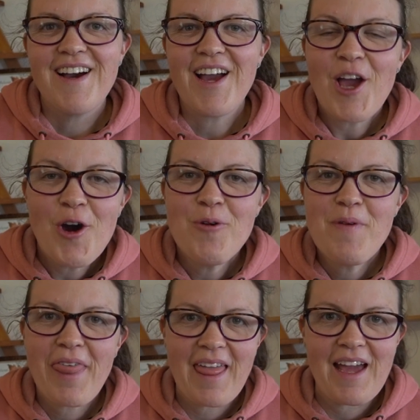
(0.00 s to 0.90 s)
I hope
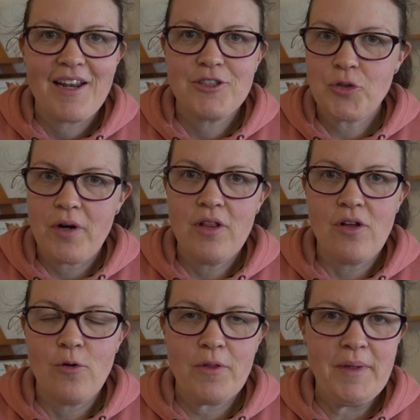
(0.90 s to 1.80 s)
that joining
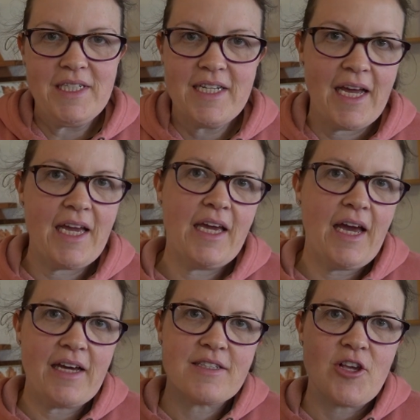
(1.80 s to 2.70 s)
along with me today
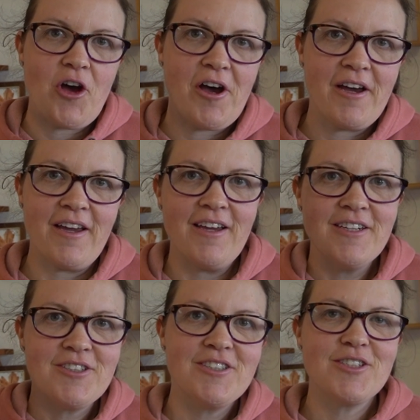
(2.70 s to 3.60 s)
as I
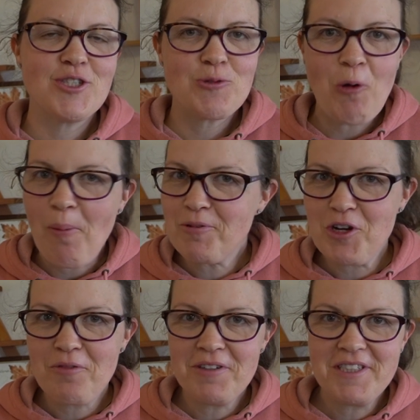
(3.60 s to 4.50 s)
swapped
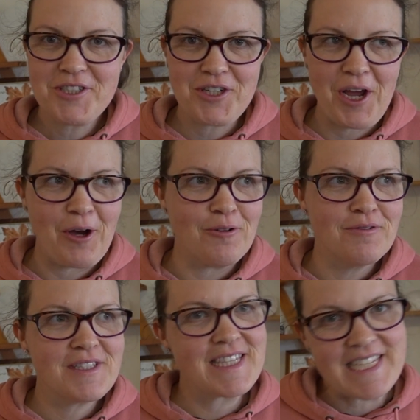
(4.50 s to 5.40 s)
over the
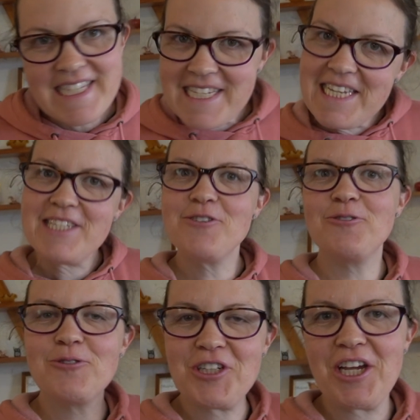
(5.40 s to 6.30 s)
shelves, the
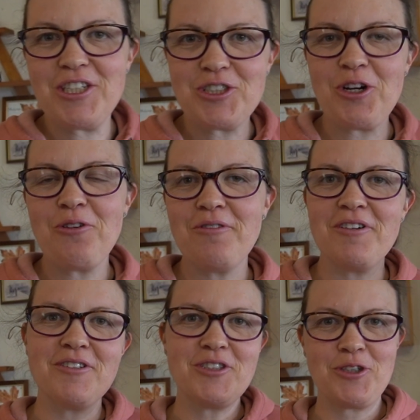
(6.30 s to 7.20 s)
seasonal
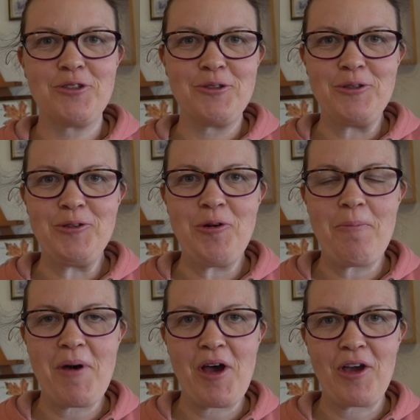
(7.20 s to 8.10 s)
changeover to
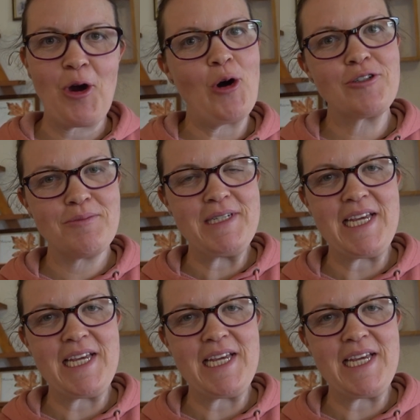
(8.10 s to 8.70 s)
my autumn